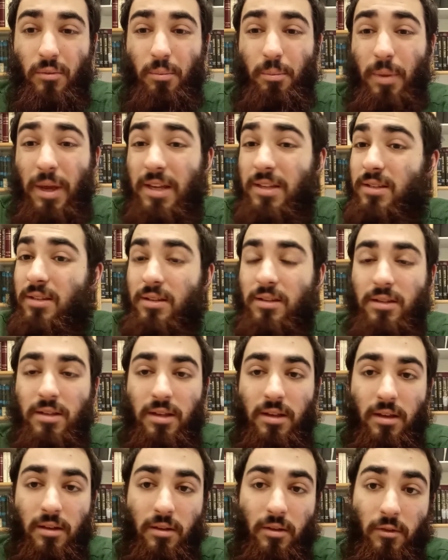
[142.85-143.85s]
Baseless,
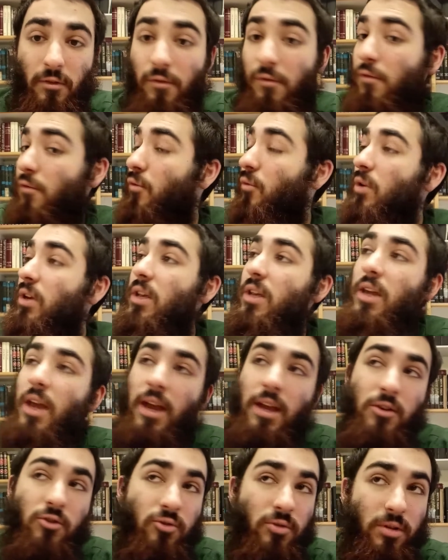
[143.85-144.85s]
free
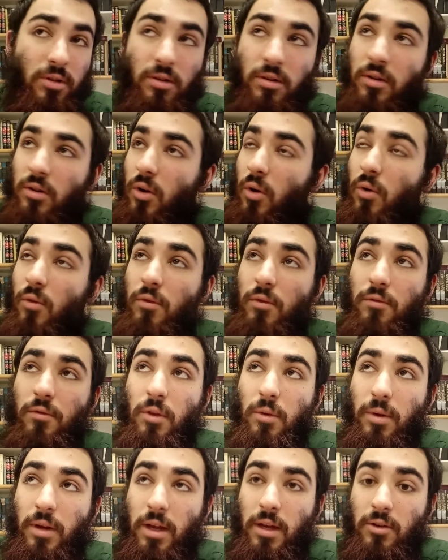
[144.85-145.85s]
hatred,
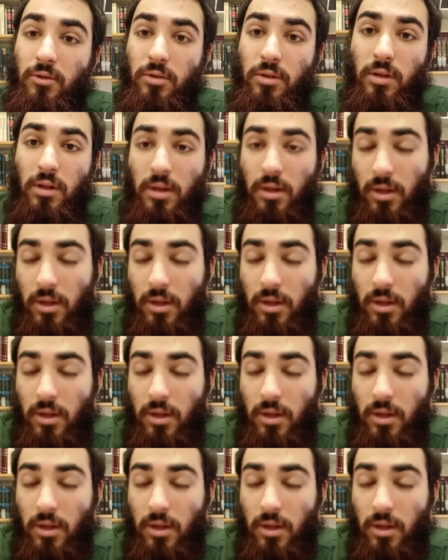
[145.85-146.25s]
overflowing hatred.